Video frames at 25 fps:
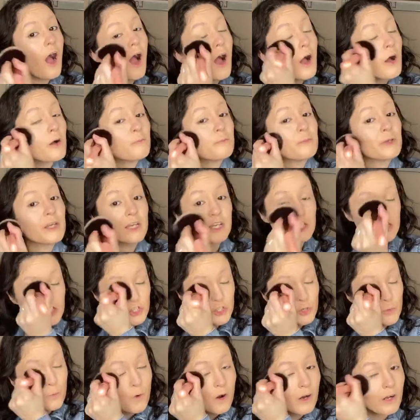because you
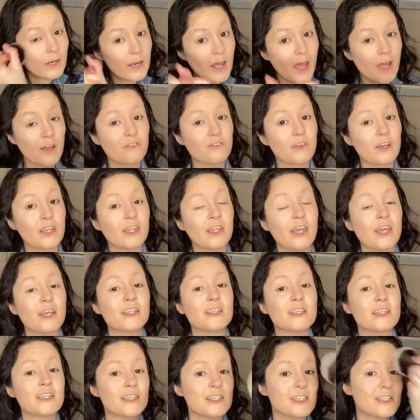want everything
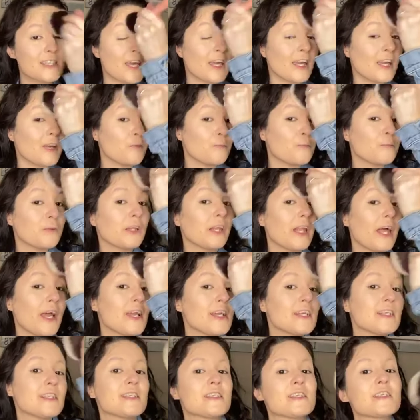to stay in
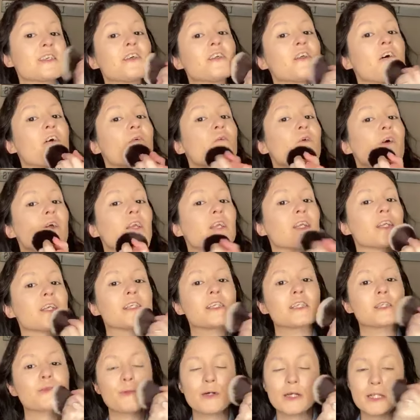place. You don't want any
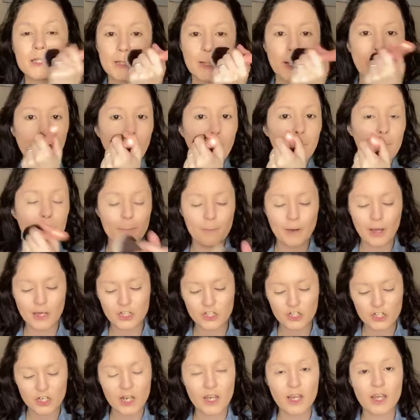smudging,
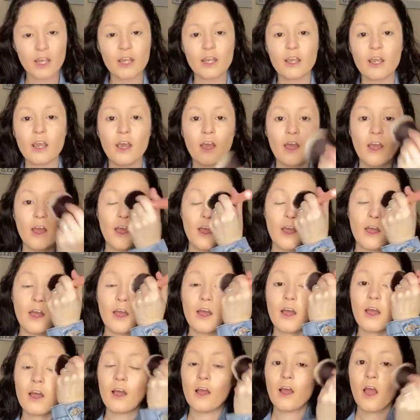budging.
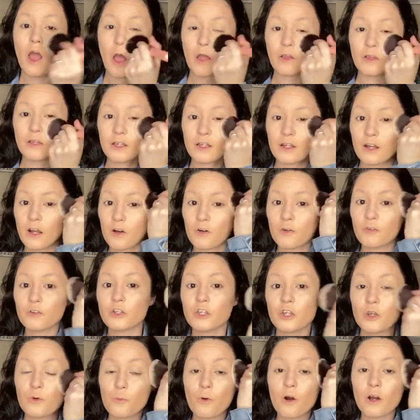You know,
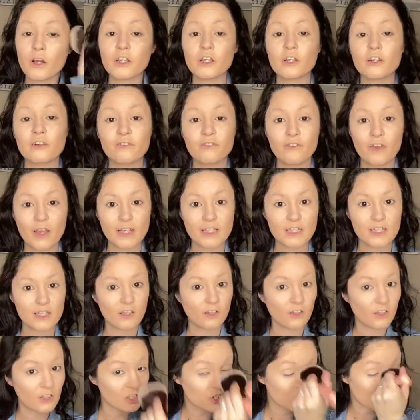you want your face to
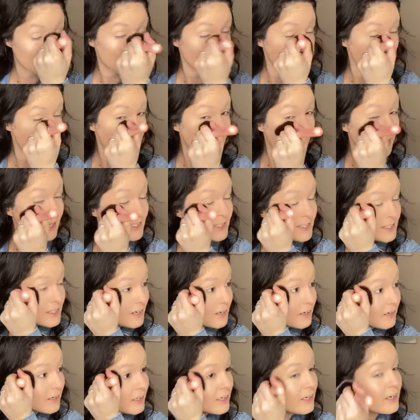look just as good